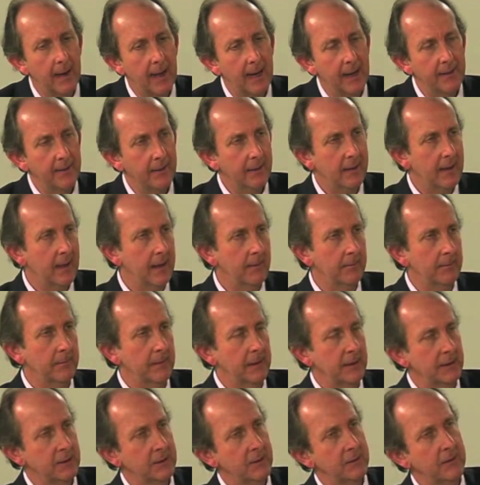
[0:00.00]
Other
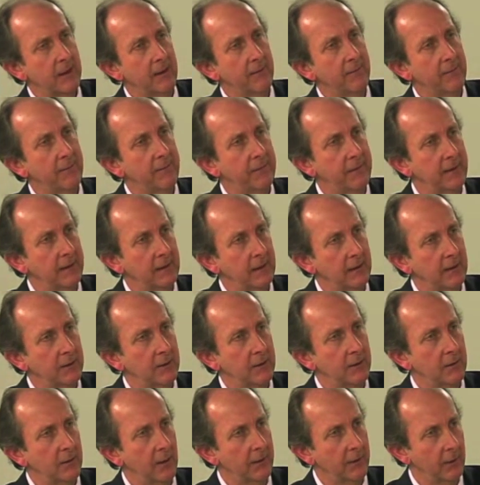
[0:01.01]
companies that fit
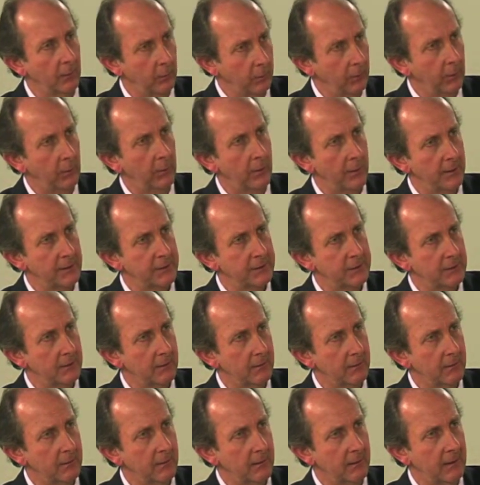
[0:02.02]
into like the Woolworths
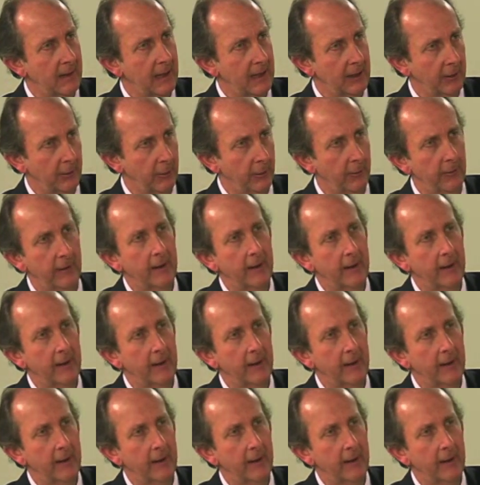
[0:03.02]
category.